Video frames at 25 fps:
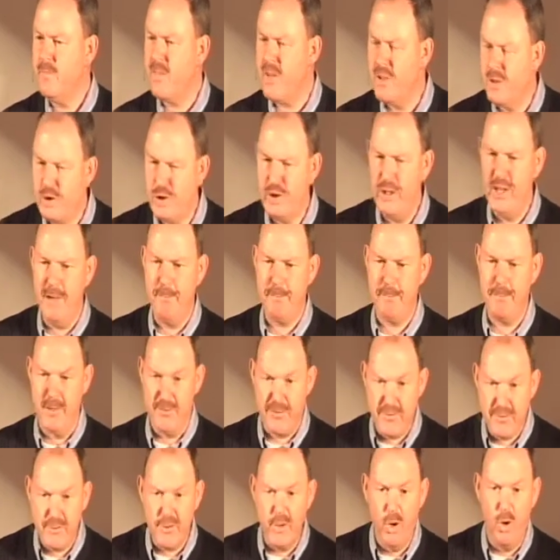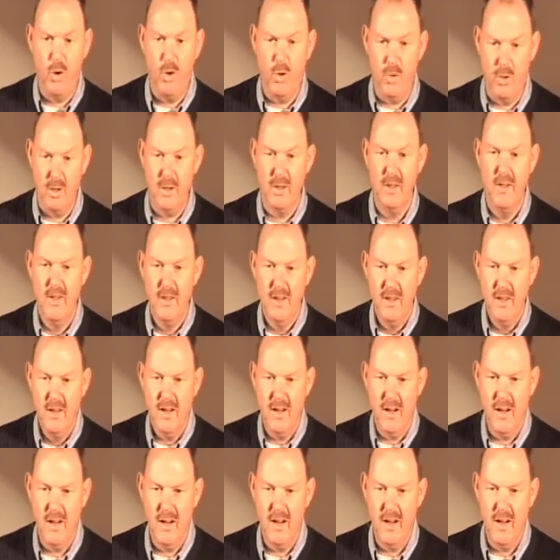shape the soul
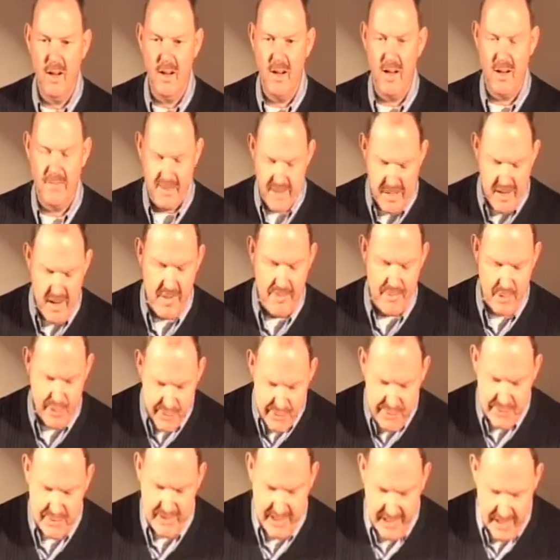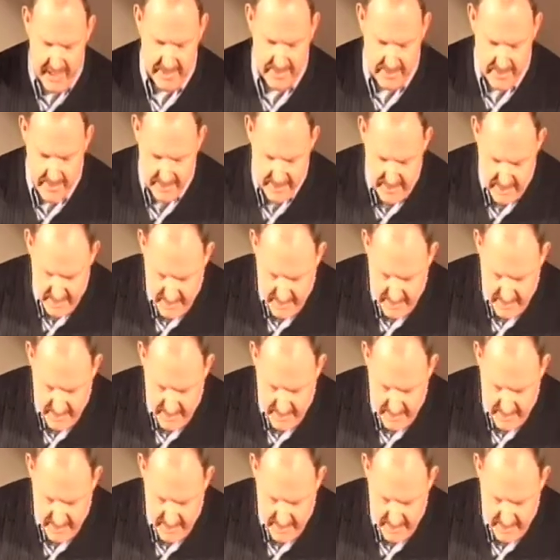uh, uh, of another saint.